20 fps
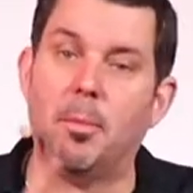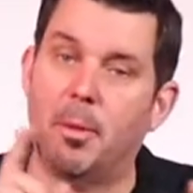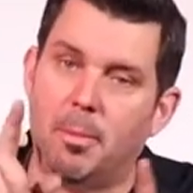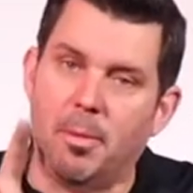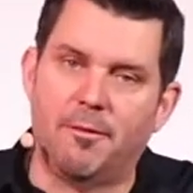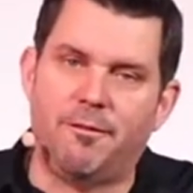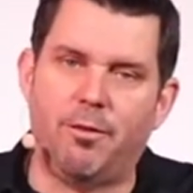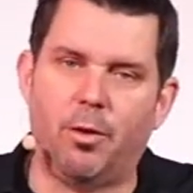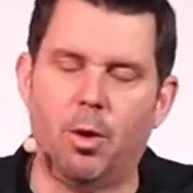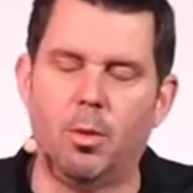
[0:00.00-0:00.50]
But
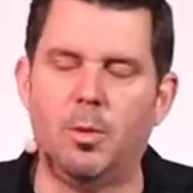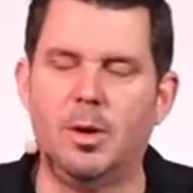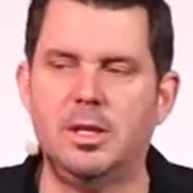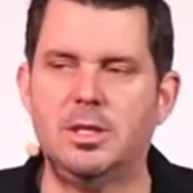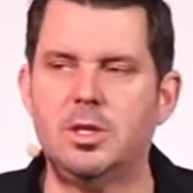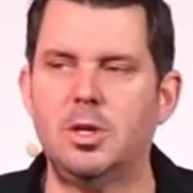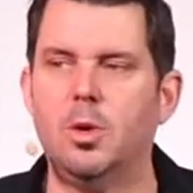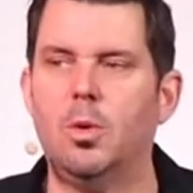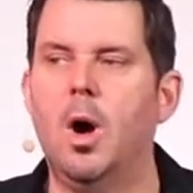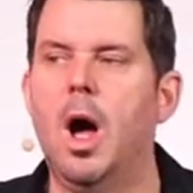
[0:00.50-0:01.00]
before we
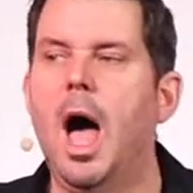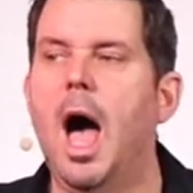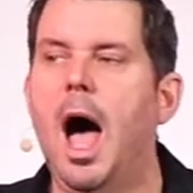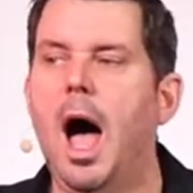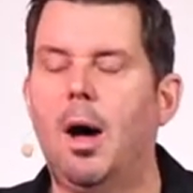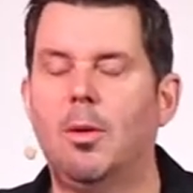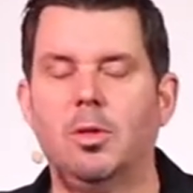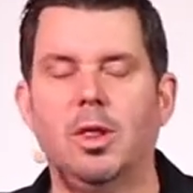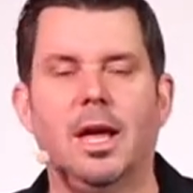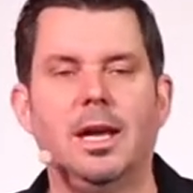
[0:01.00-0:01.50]
do,
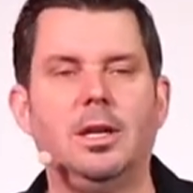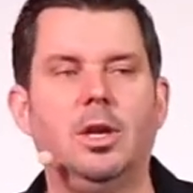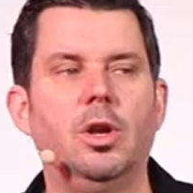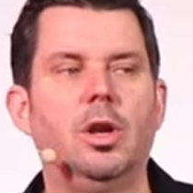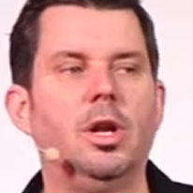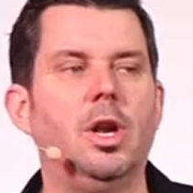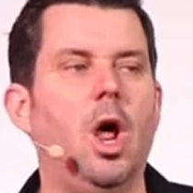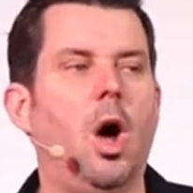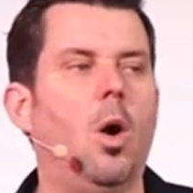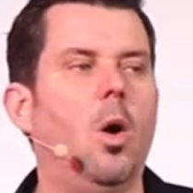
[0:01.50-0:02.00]
I would like
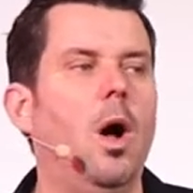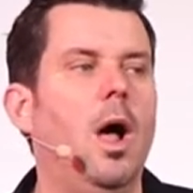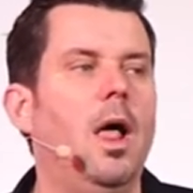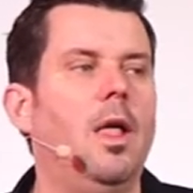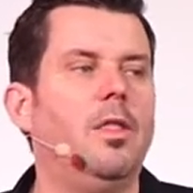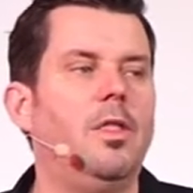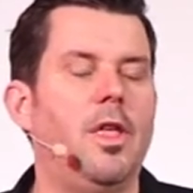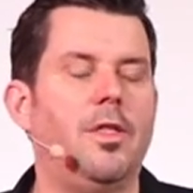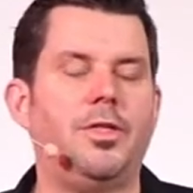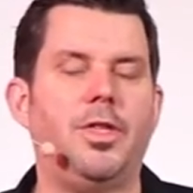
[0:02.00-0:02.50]
you to know
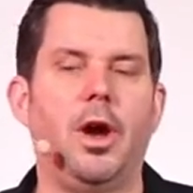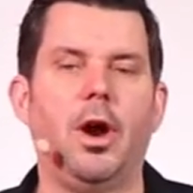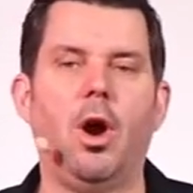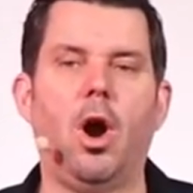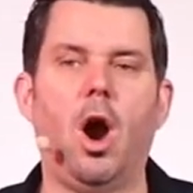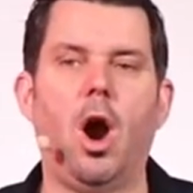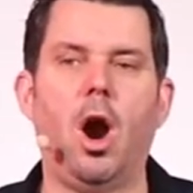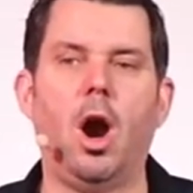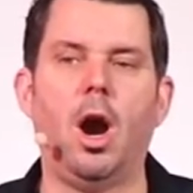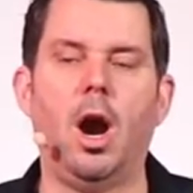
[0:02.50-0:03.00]
that
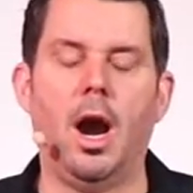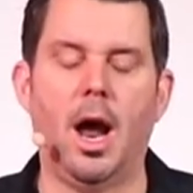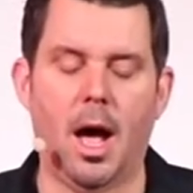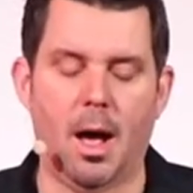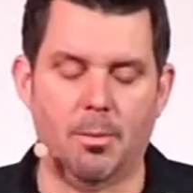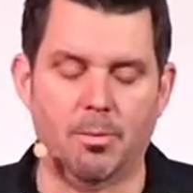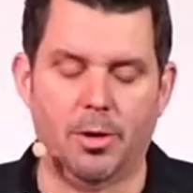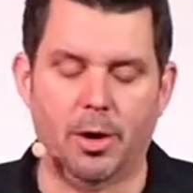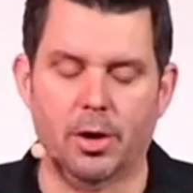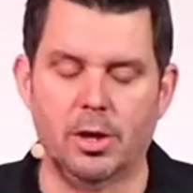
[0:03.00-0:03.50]
there are
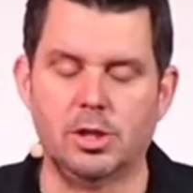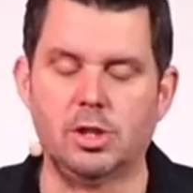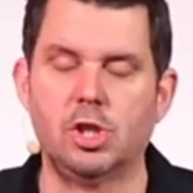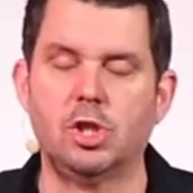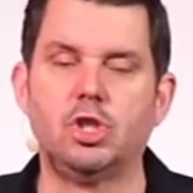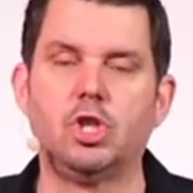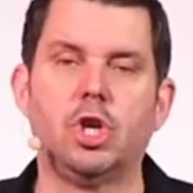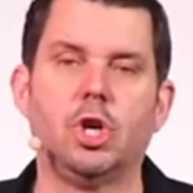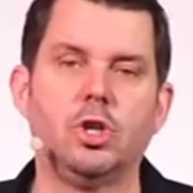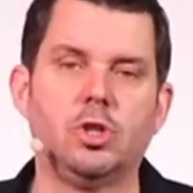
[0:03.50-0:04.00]
um, there is
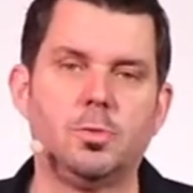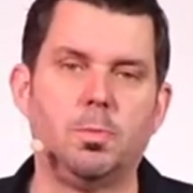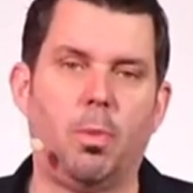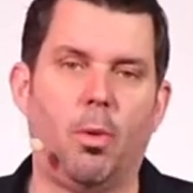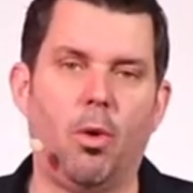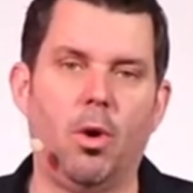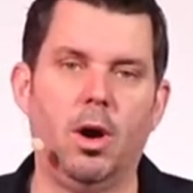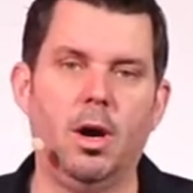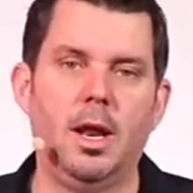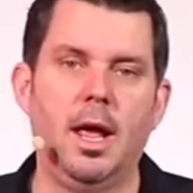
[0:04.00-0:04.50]
a church
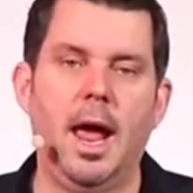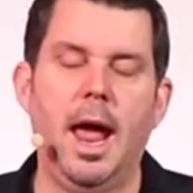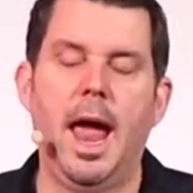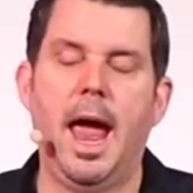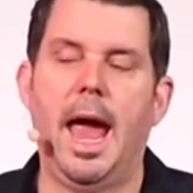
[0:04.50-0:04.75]
board,